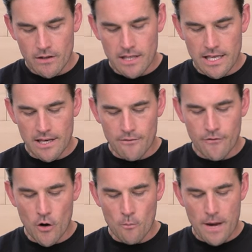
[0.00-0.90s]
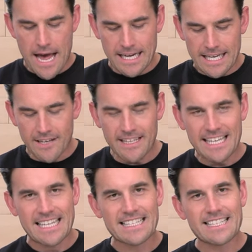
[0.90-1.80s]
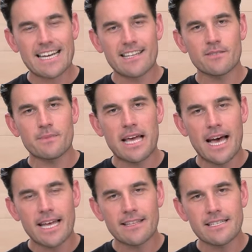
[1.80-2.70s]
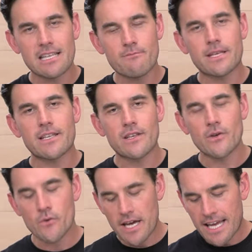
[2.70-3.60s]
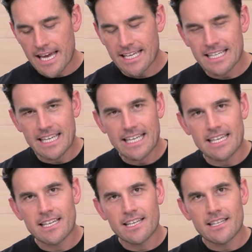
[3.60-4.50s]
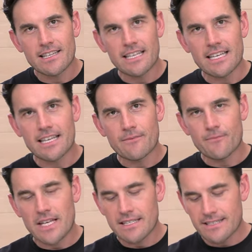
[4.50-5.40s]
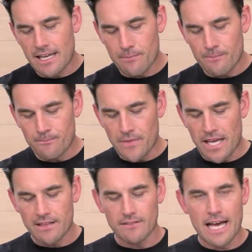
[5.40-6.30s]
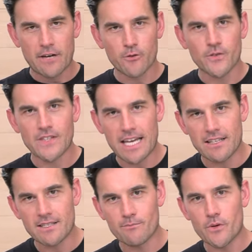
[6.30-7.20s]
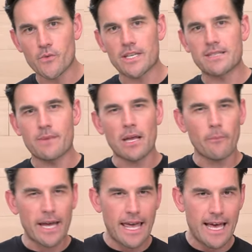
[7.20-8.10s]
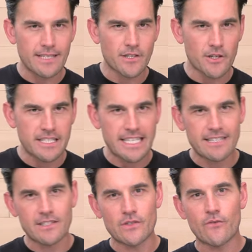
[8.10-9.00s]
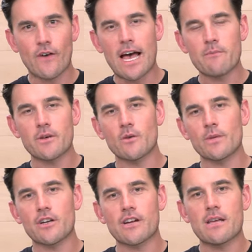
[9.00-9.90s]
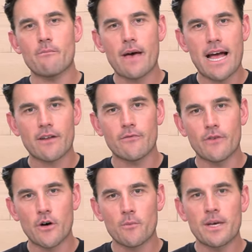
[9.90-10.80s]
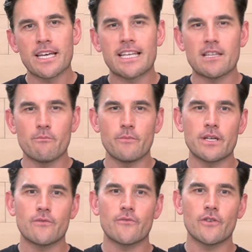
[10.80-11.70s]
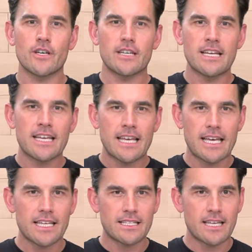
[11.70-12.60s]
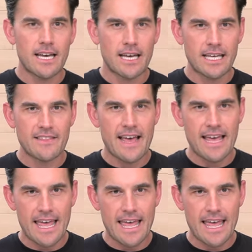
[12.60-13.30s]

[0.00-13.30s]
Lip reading: The foam padding on the inside of this behind the TPU and in the instep and the lateral side of this boot is made by XRD. This is 5mm impact foam in the midfoot and in that